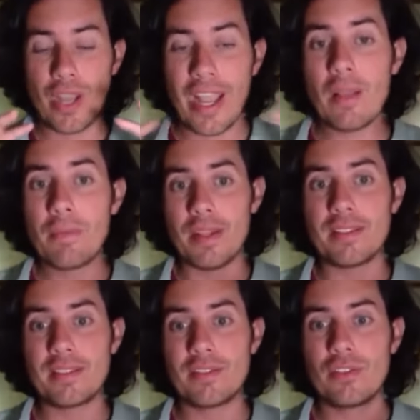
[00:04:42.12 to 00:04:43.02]
to help
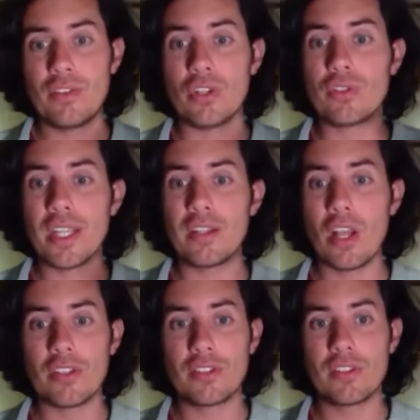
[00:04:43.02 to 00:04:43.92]
us to not to
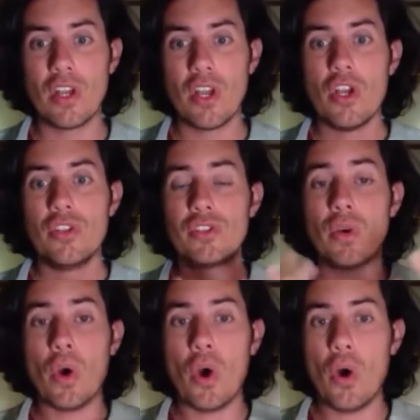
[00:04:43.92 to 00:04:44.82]
get lost.
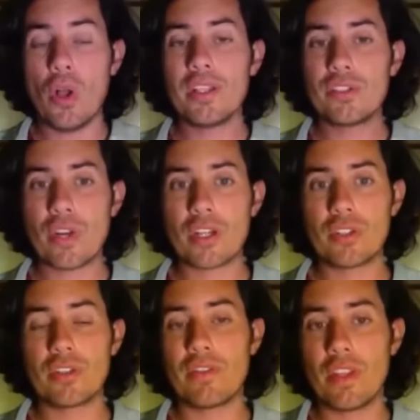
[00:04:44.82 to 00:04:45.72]
So all the
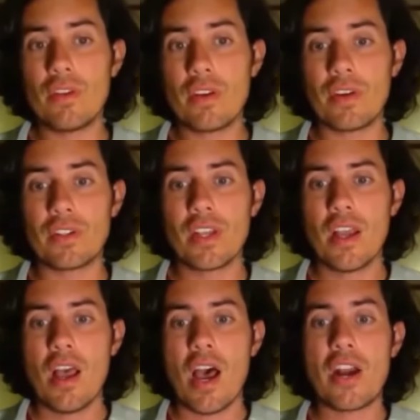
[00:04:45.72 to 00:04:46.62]
structures of the
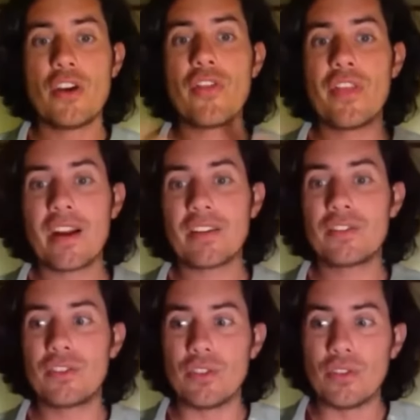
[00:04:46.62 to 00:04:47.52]
universe are not
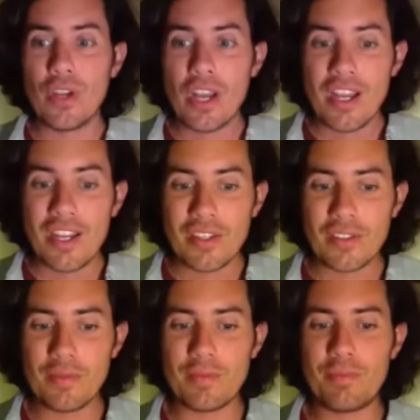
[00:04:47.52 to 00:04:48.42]
there to
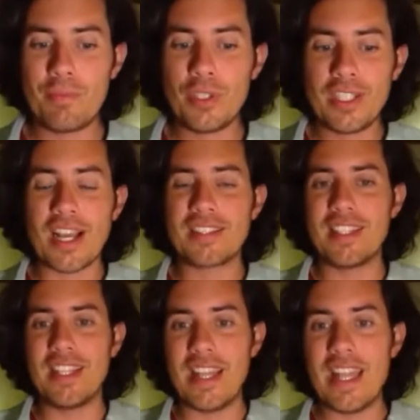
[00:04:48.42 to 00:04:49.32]
putting
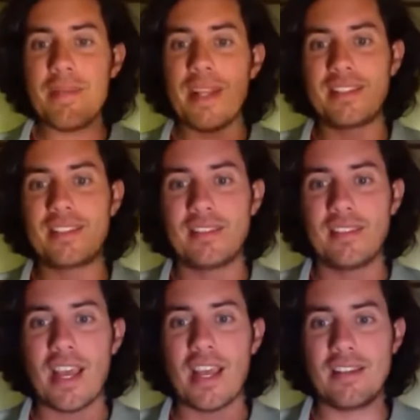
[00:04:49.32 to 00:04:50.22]
us in
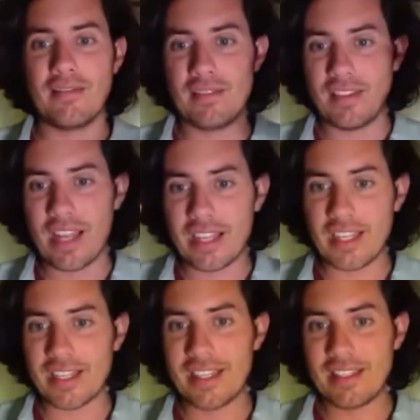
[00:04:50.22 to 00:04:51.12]
limits and
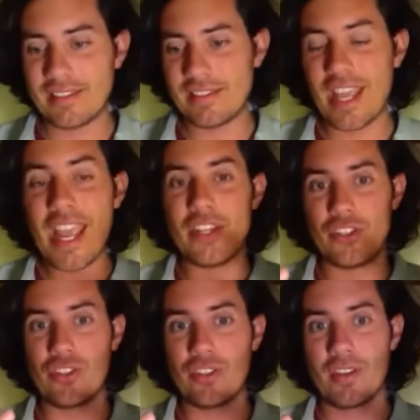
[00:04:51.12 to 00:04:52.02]
like in a
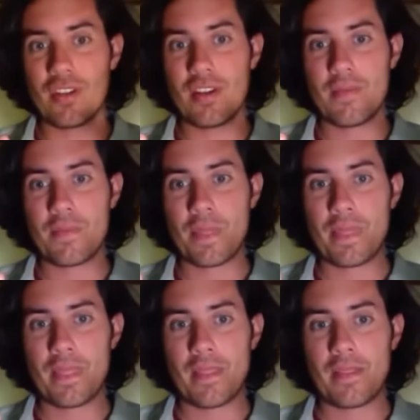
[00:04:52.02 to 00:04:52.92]
cage,
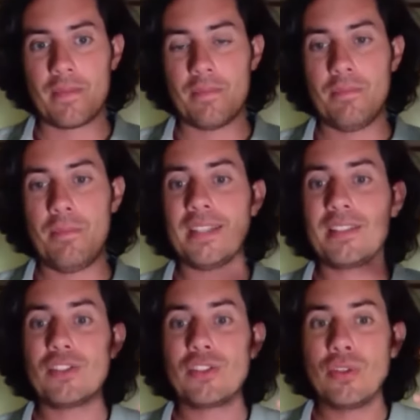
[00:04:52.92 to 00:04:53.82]

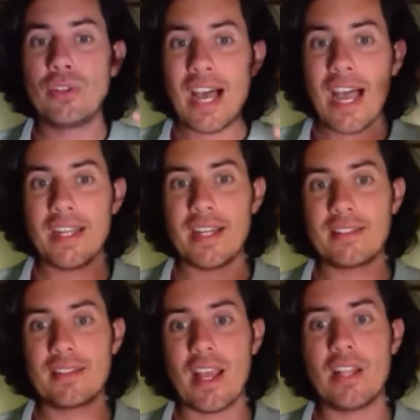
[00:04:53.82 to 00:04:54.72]
but to guide
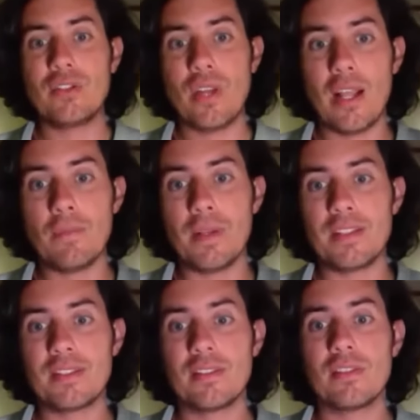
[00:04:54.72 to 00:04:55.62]
us and to
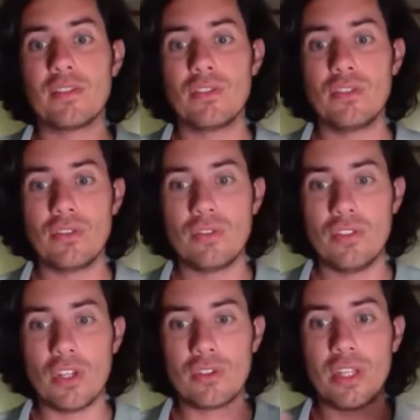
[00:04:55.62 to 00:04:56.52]
help us
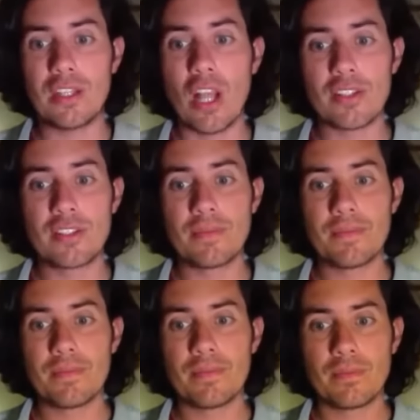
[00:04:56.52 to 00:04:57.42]
not to get
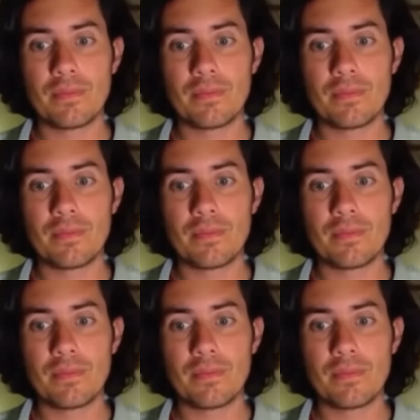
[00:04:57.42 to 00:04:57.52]
lost.